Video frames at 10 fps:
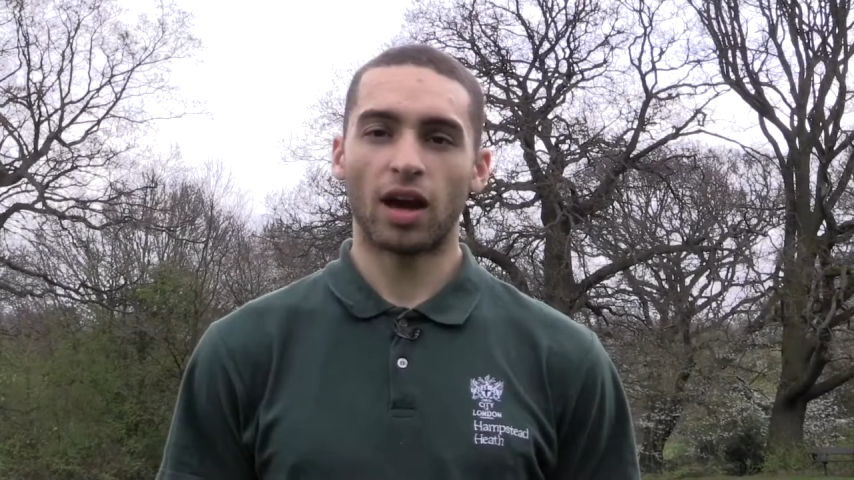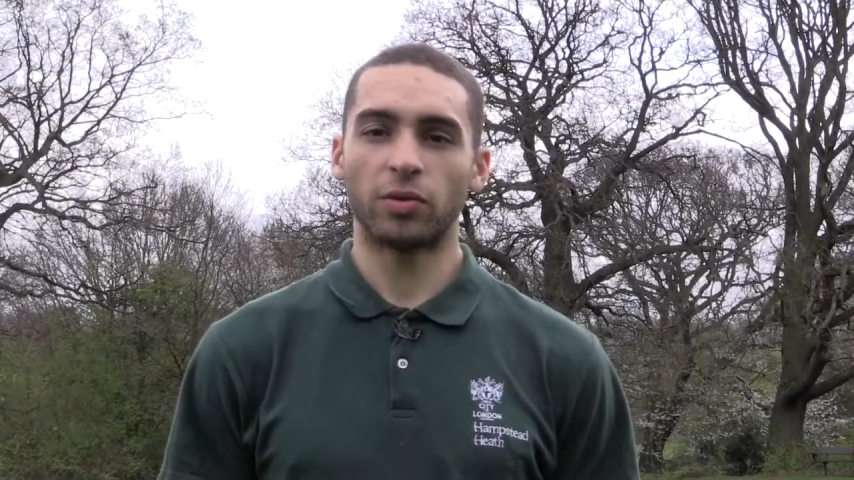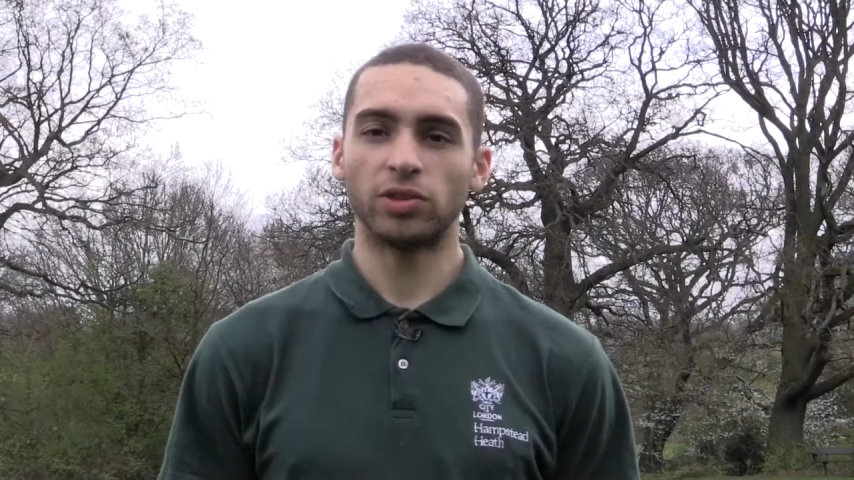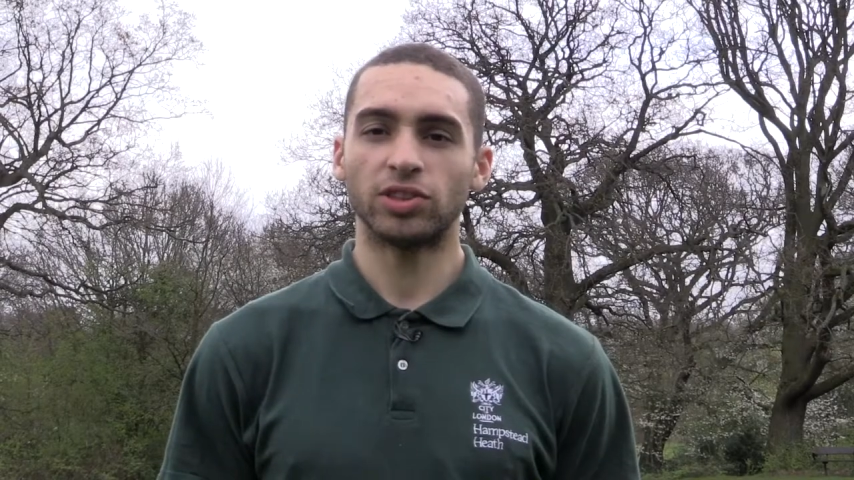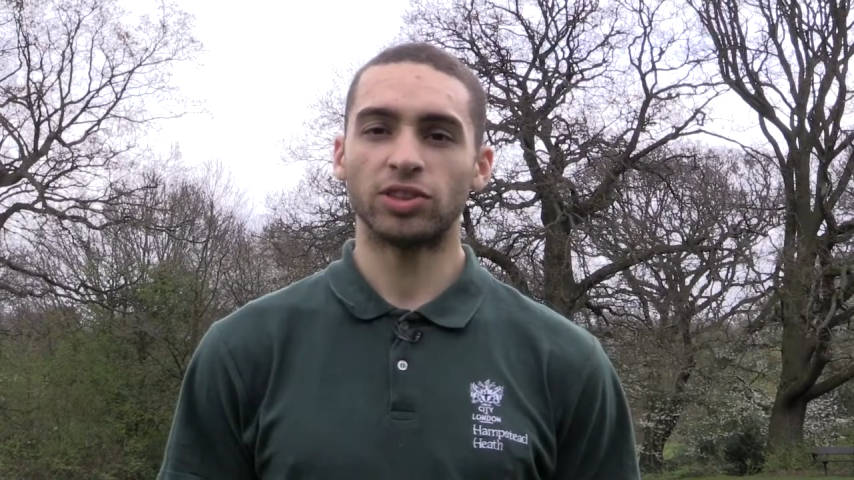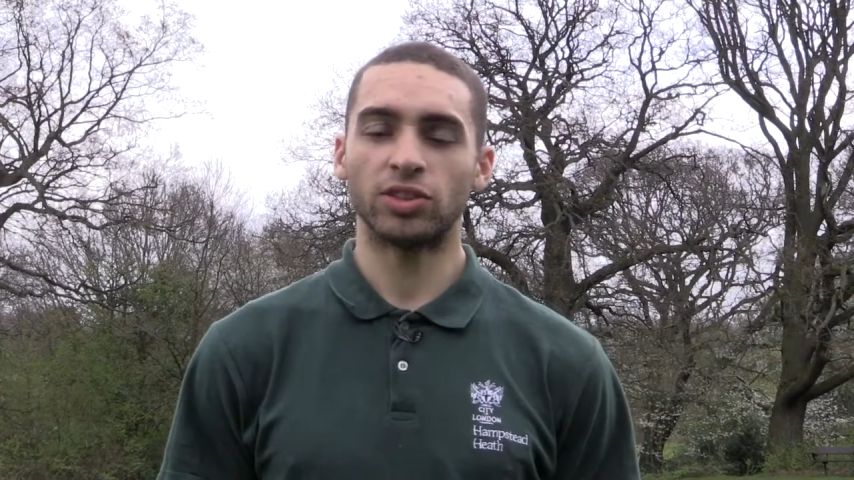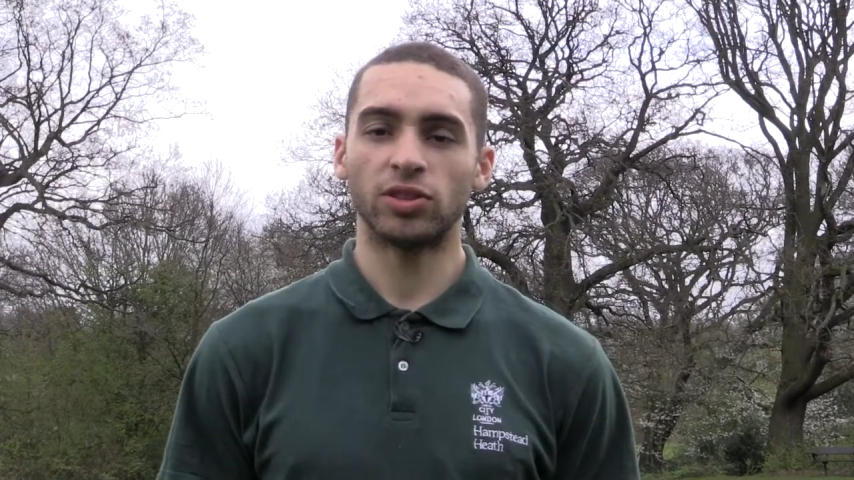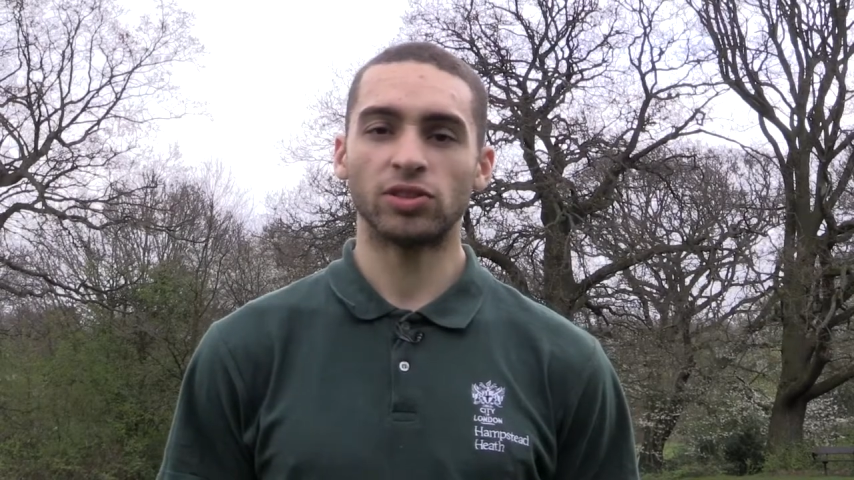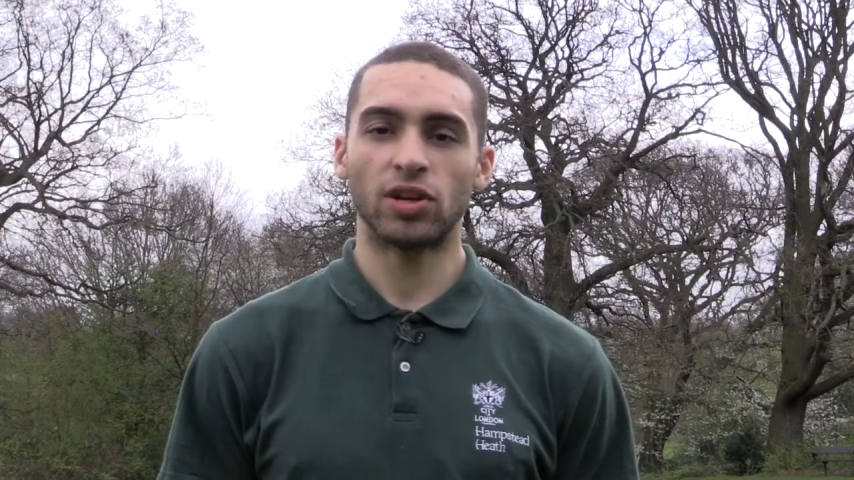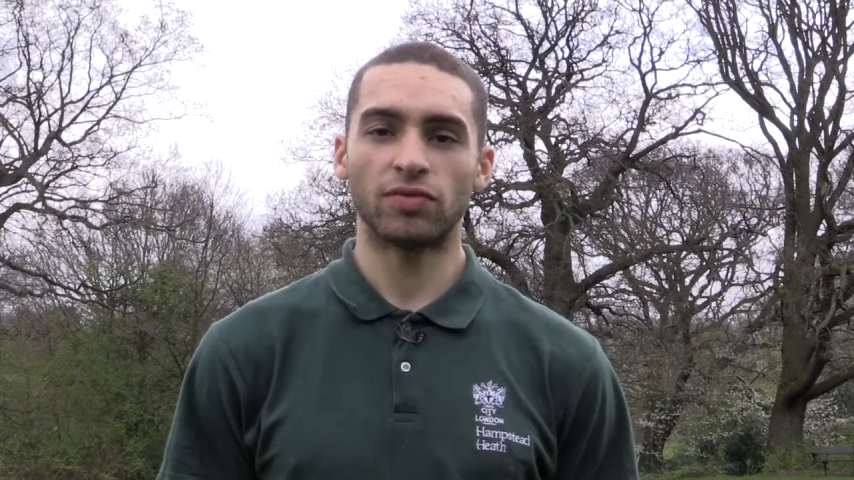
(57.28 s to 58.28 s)
I wanted to
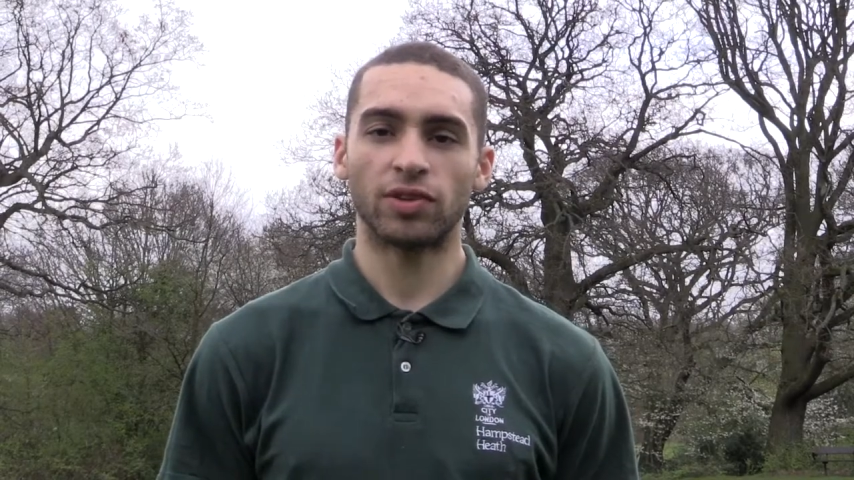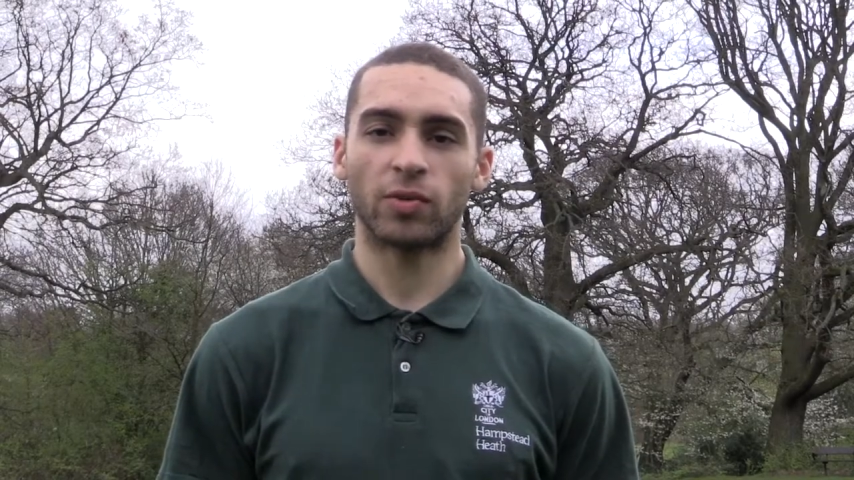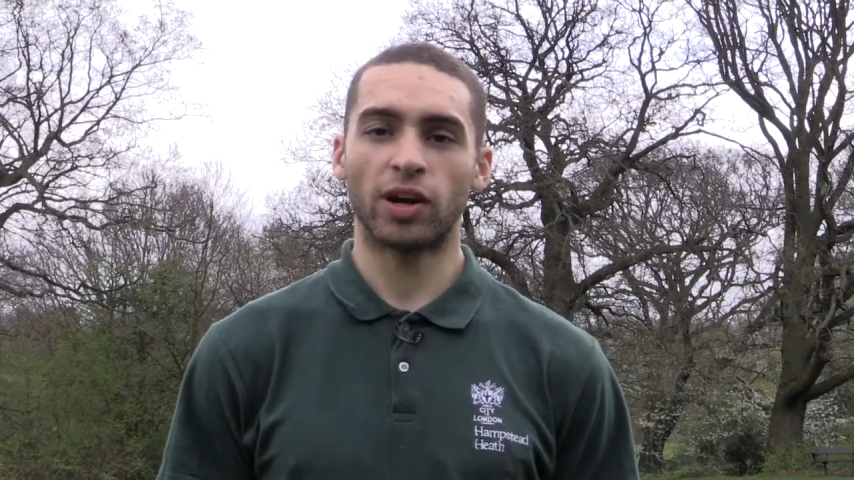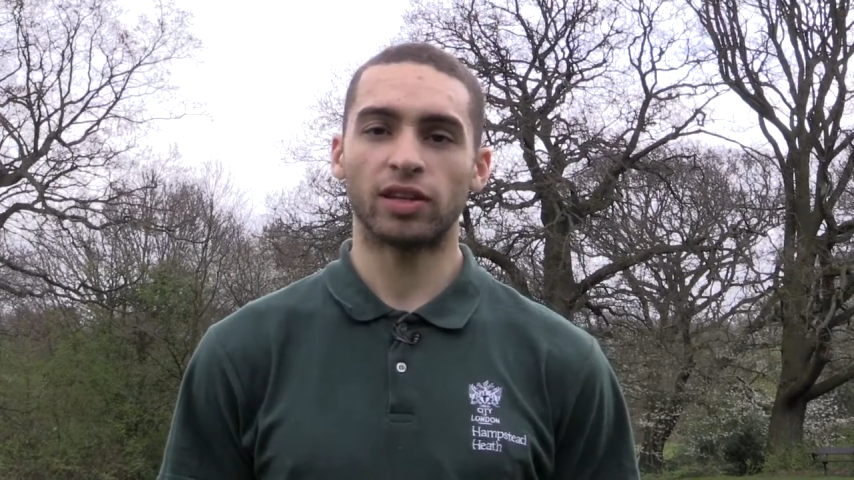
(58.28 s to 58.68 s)
do something where